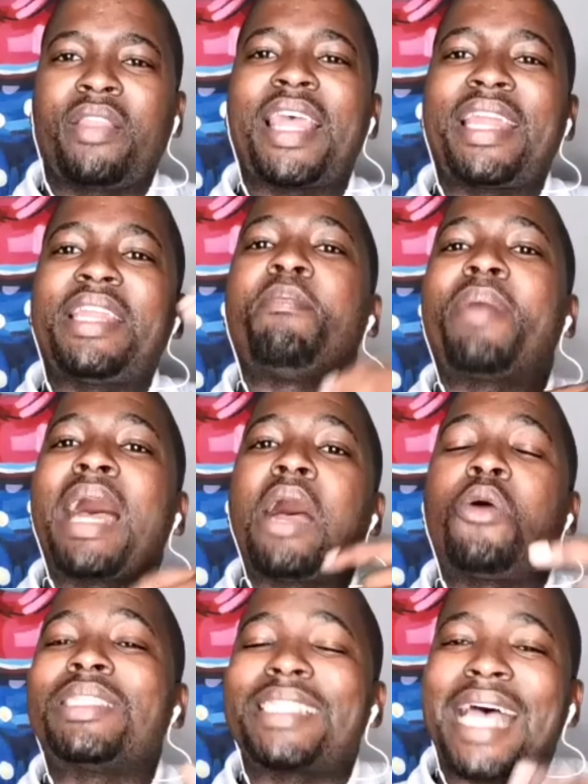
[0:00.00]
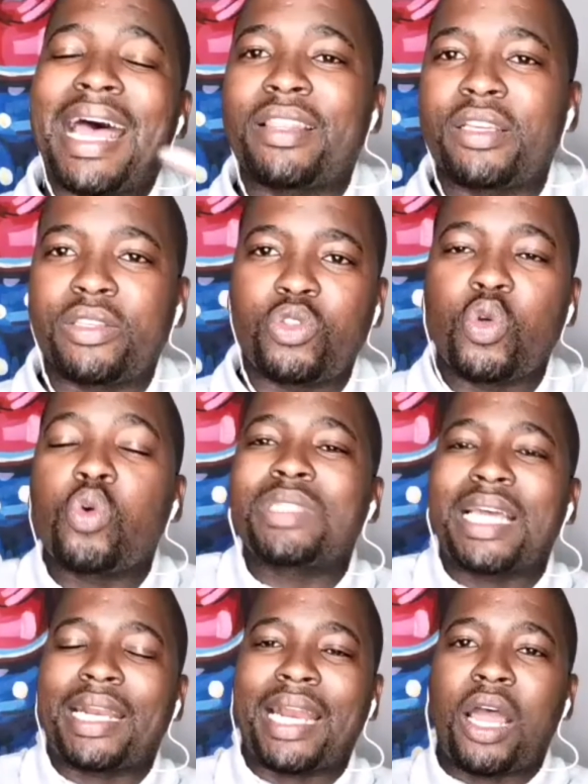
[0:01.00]
that empowers others,
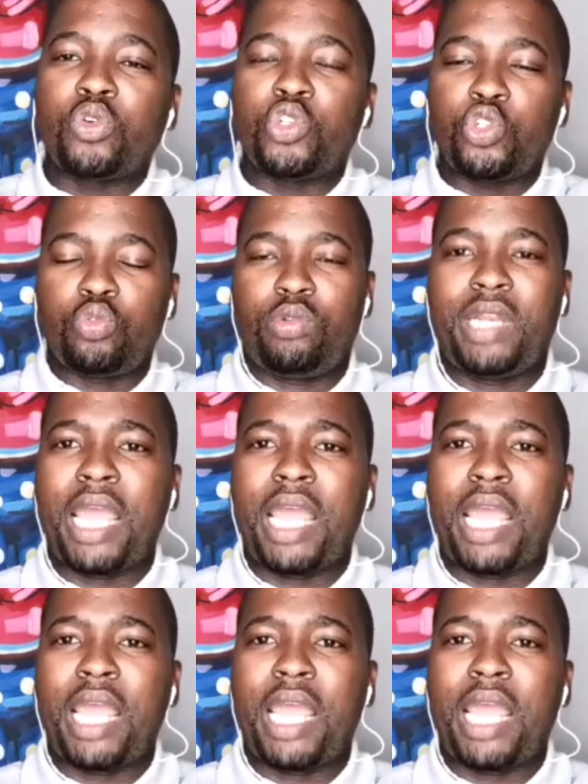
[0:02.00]
those around you.